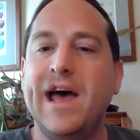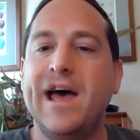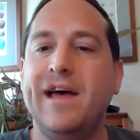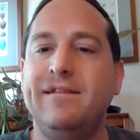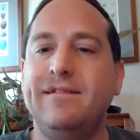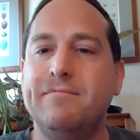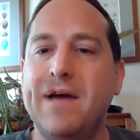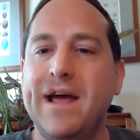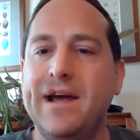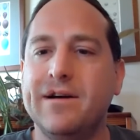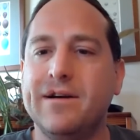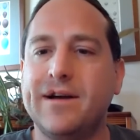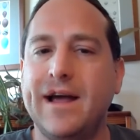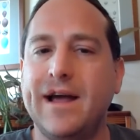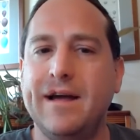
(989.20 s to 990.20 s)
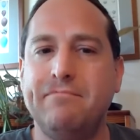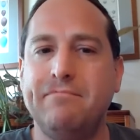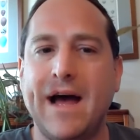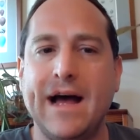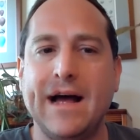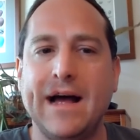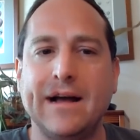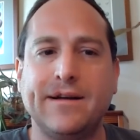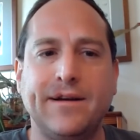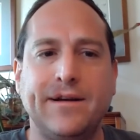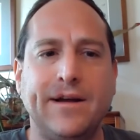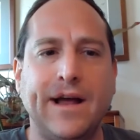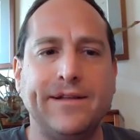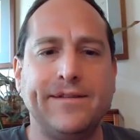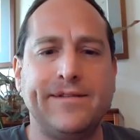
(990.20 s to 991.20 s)
And the mayor came back
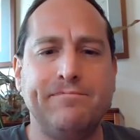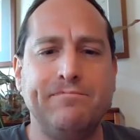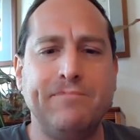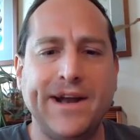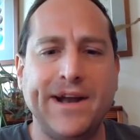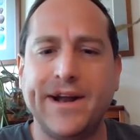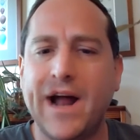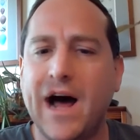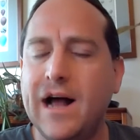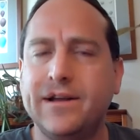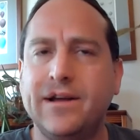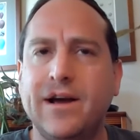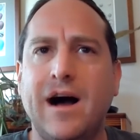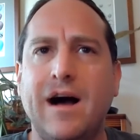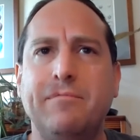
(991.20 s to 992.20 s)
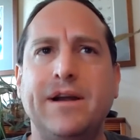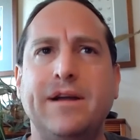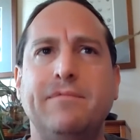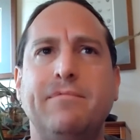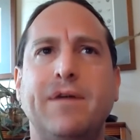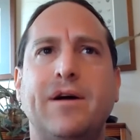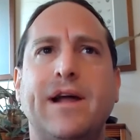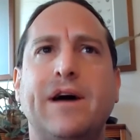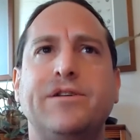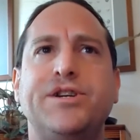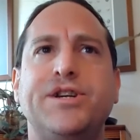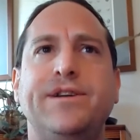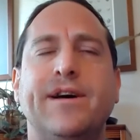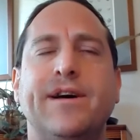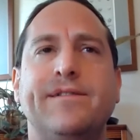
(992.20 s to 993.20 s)
and made an odd comment about how
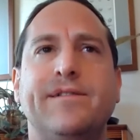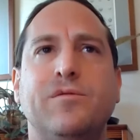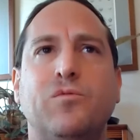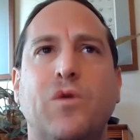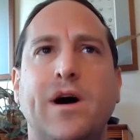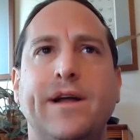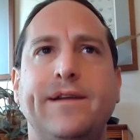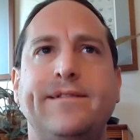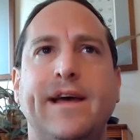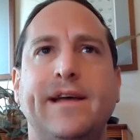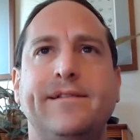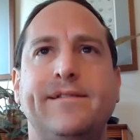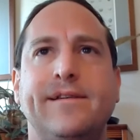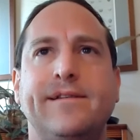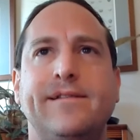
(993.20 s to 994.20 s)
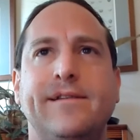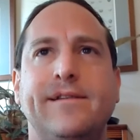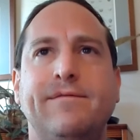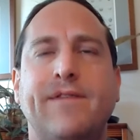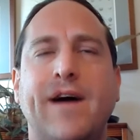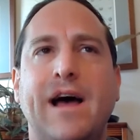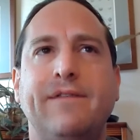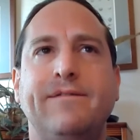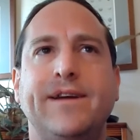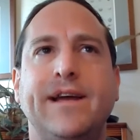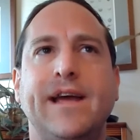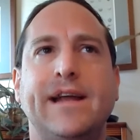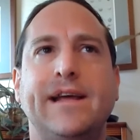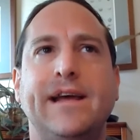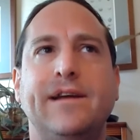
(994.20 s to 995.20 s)
she doesn't want 1065 to
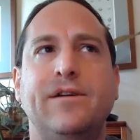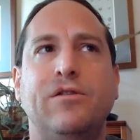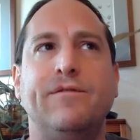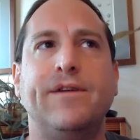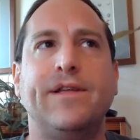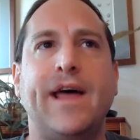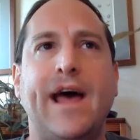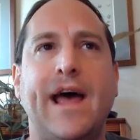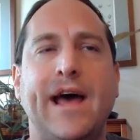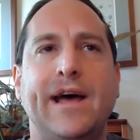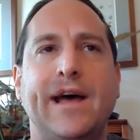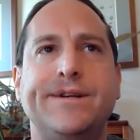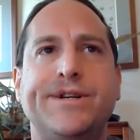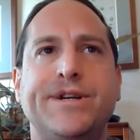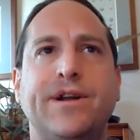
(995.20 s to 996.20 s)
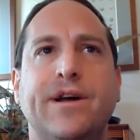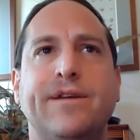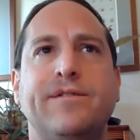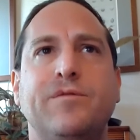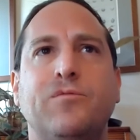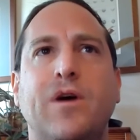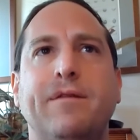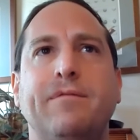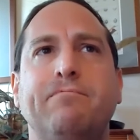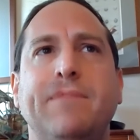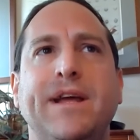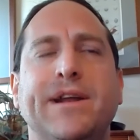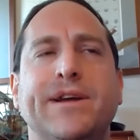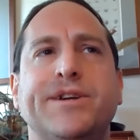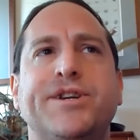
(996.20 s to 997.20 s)
get hit over the head. She doesn't want,
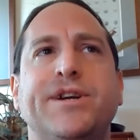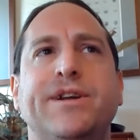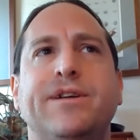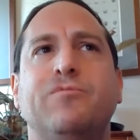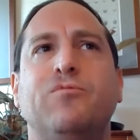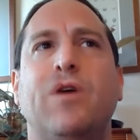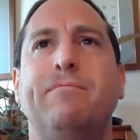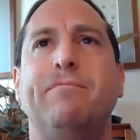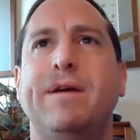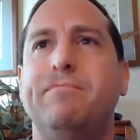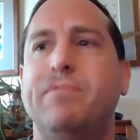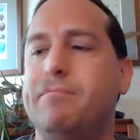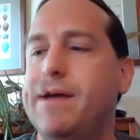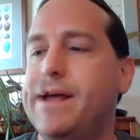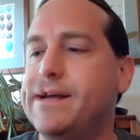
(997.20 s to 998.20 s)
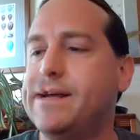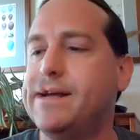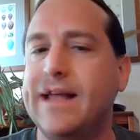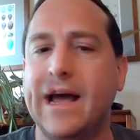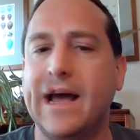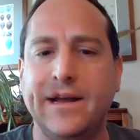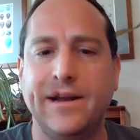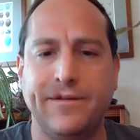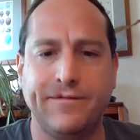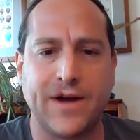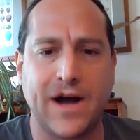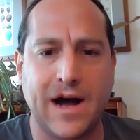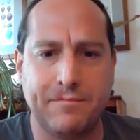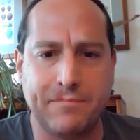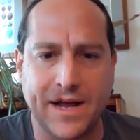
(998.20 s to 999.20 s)
meaning she didn't want people making negative
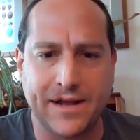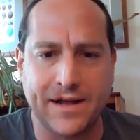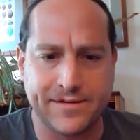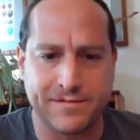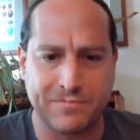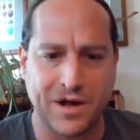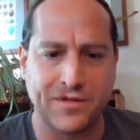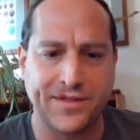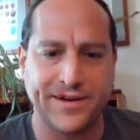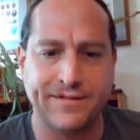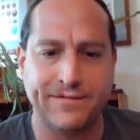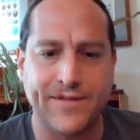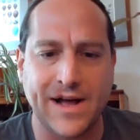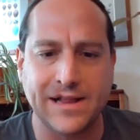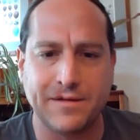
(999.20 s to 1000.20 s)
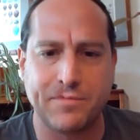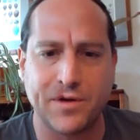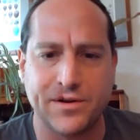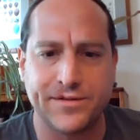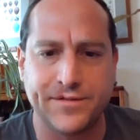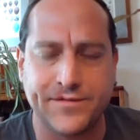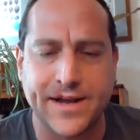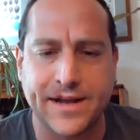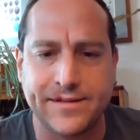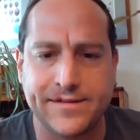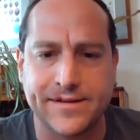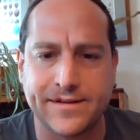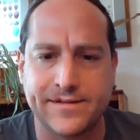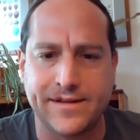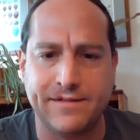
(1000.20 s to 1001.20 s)
comments about the developers of
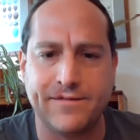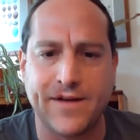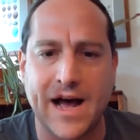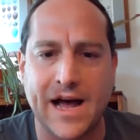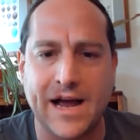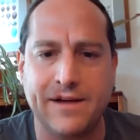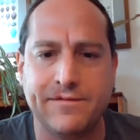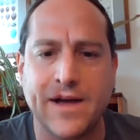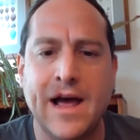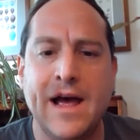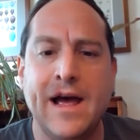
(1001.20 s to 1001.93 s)
1065,